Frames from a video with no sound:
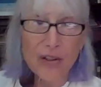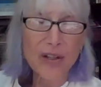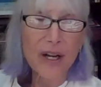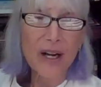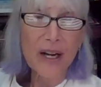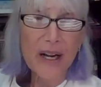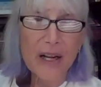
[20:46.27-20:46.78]

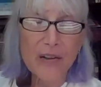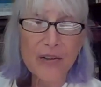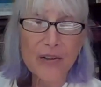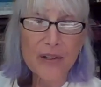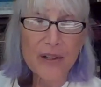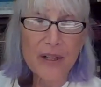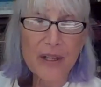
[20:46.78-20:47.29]

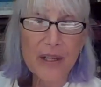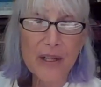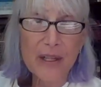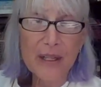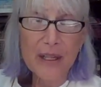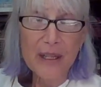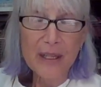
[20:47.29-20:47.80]
diets,
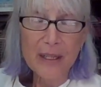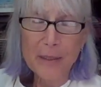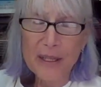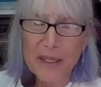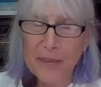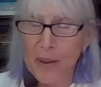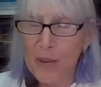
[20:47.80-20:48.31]
let me
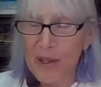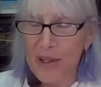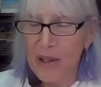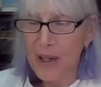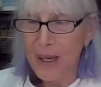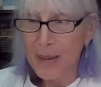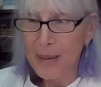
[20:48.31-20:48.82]
just make one other
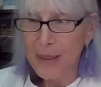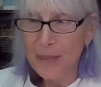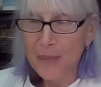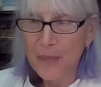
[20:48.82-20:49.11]
comment.